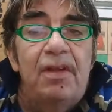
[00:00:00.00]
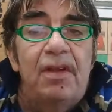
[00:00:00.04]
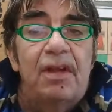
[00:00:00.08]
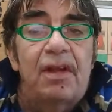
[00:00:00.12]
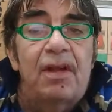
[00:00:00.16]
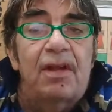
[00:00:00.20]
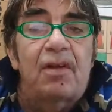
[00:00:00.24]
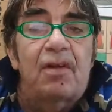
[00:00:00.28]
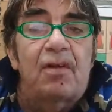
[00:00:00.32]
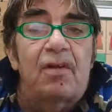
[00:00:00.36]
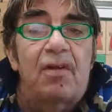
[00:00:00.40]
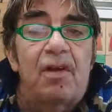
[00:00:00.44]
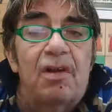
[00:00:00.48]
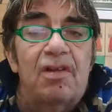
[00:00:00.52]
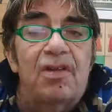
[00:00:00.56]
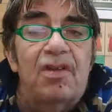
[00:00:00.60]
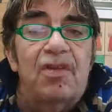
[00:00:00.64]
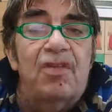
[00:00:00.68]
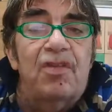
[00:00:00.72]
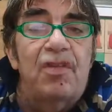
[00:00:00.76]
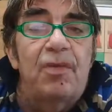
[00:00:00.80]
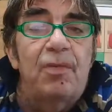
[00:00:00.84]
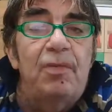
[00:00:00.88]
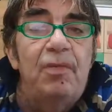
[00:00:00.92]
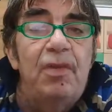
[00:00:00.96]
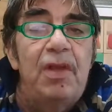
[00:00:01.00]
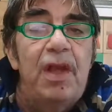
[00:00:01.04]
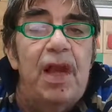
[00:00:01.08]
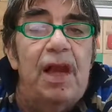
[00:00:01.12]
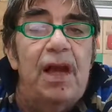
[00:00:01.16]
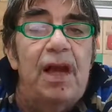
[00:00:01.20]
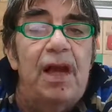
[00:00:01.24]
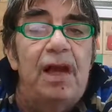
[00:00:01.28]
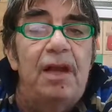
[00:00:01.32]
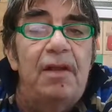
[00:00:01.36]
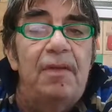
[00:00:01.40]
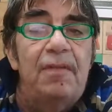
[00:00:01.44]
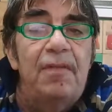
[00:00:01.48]
a cross from
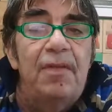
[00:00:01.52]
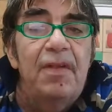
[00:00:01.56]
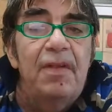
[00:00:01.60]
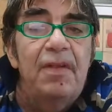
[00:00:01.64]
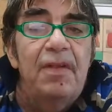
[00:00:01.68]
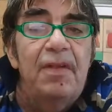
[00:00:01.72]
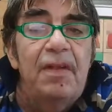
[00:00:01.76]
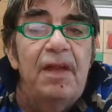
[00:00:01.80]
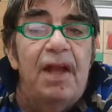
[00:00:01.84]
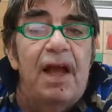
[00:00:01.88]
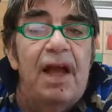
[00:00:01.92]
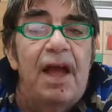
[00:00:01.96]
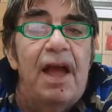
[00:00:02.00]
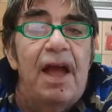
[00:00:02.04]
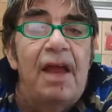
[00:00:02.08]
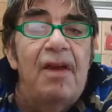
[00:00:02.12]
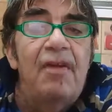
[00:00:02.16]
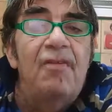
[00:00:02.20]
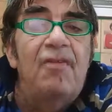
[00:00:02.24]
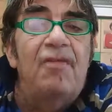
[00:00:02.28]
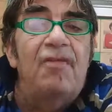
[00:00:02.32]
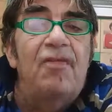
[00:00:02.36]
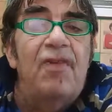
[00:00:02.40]
Young, and